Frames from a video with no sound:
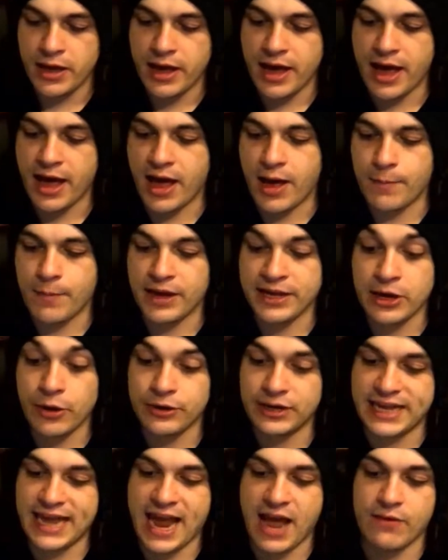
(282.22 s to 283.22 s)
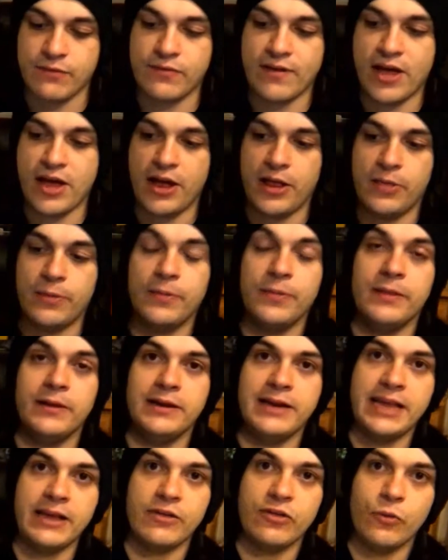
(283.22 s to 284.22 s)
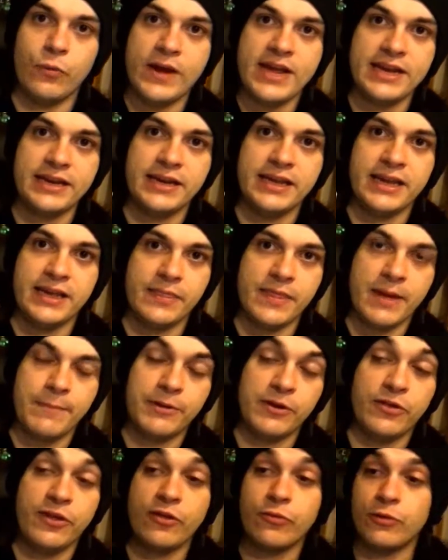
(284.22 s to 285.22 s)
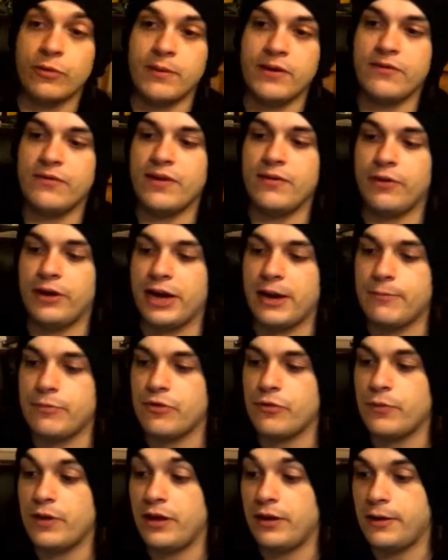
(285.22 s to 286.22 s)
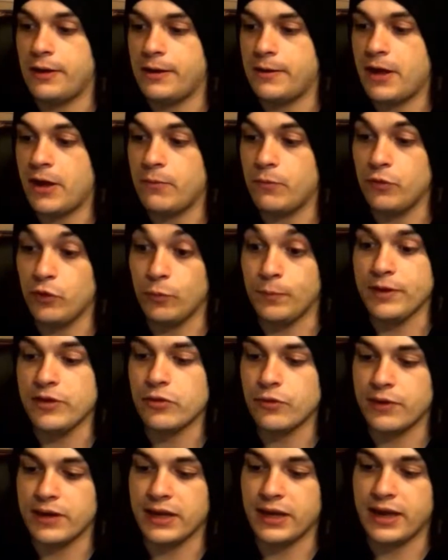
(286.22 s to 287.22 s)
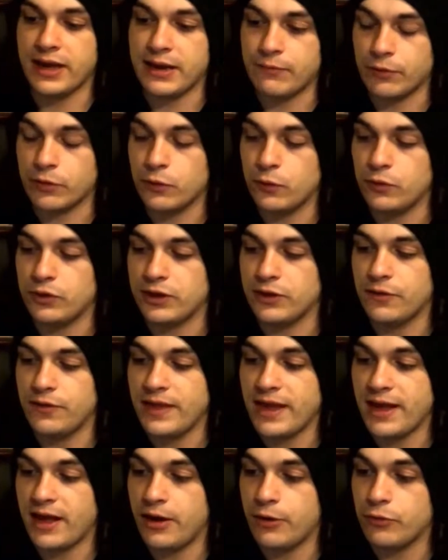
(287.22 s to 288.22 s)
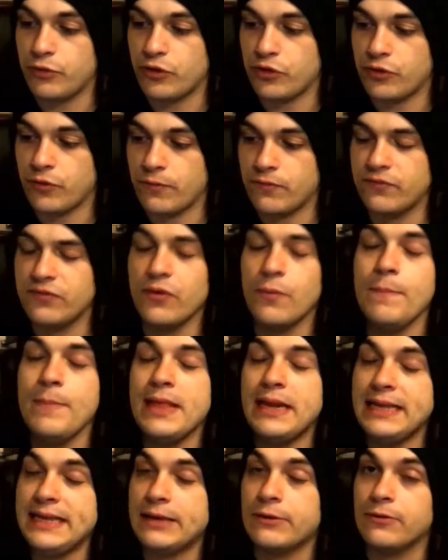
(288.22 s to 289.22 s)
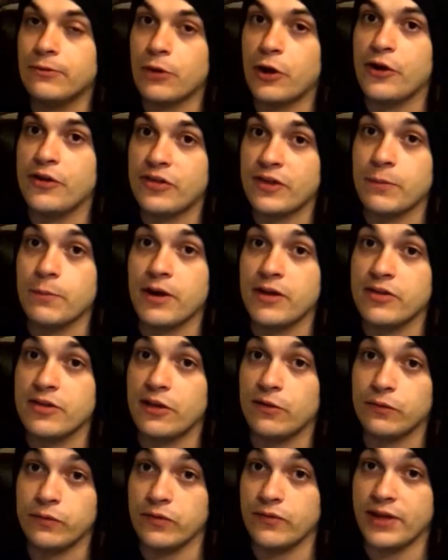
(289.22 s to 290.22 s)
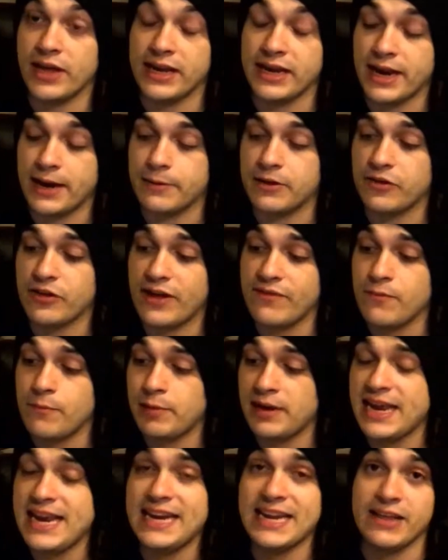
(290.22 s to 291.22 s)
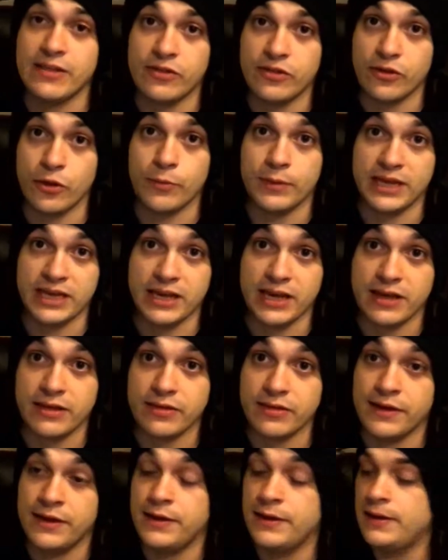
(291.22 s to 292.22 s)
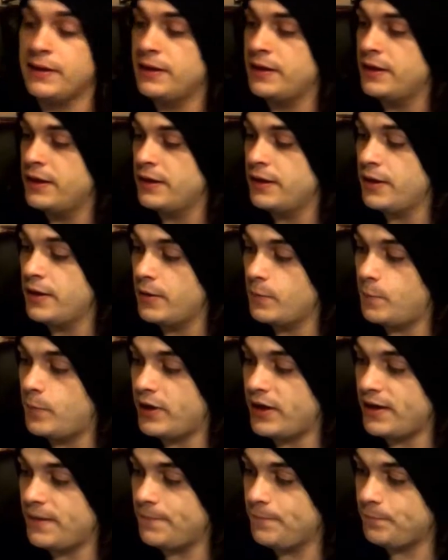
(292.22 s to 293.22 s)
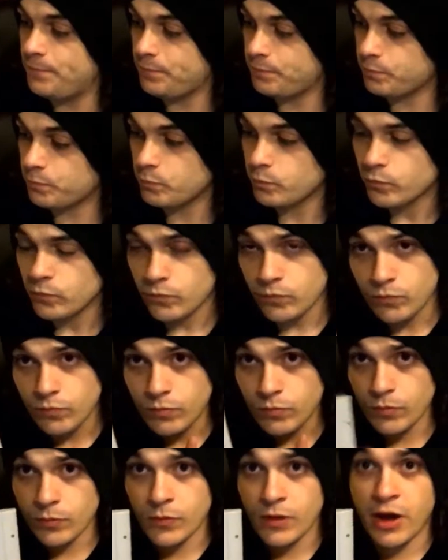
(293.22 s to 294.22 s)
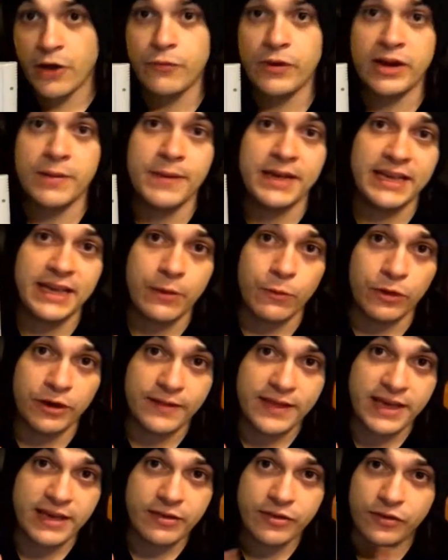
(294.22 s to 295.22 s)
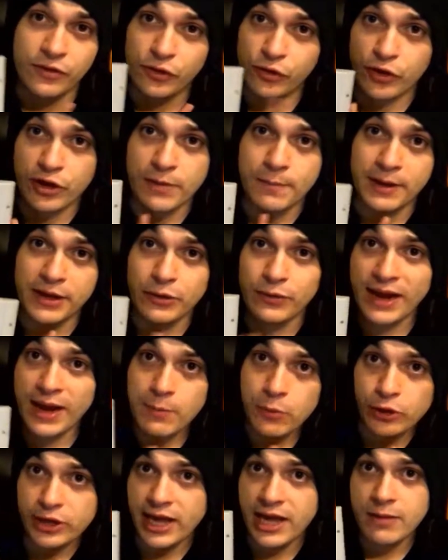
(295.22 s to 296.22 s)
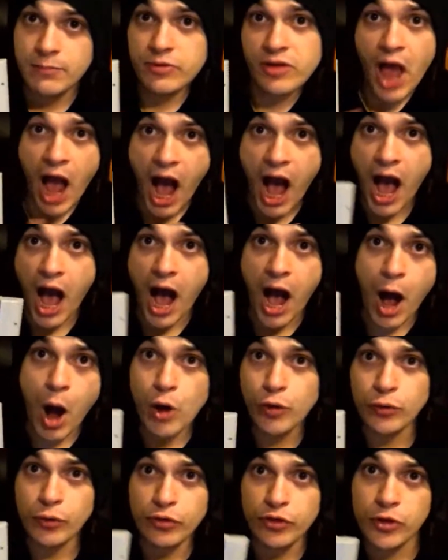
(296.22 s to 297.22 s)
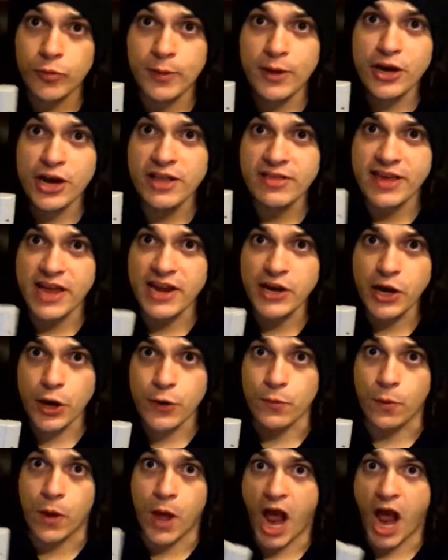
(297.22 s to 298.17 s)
I currently have Link's Awakening in there because that's one of my favourite games as well, and I will be doing a recording on that. I was just familiarising myself with it again because I haven't played it in so many years. But I'd recommend getting one of these so you can play your Game Boy games on your Super Nintendo.